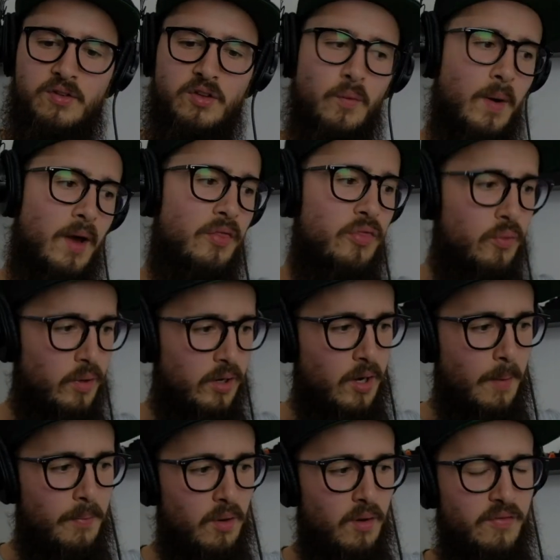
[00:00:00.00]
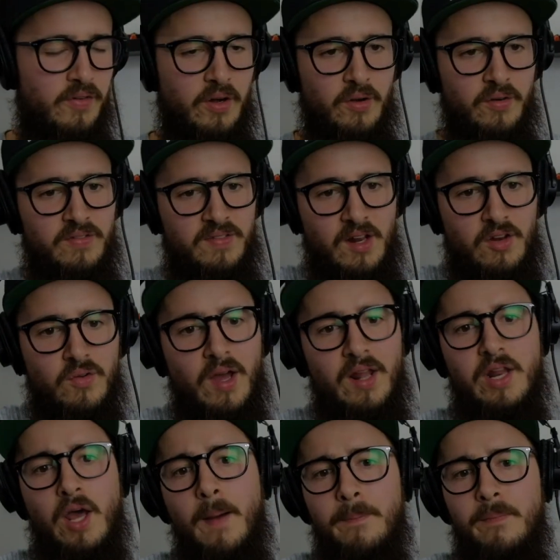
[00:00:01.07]
You went through a couple of years. Then you
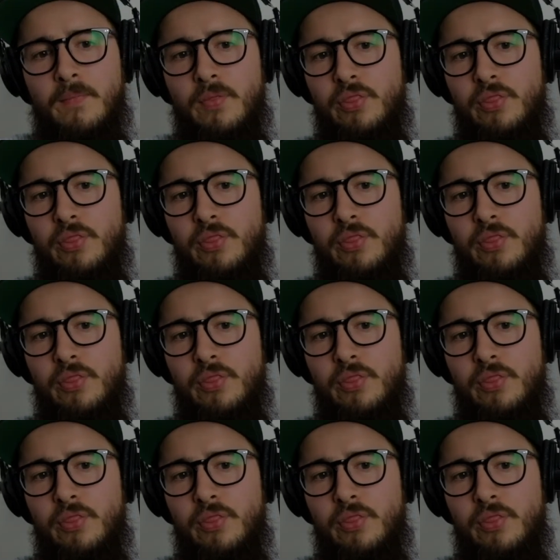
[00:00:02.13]
end up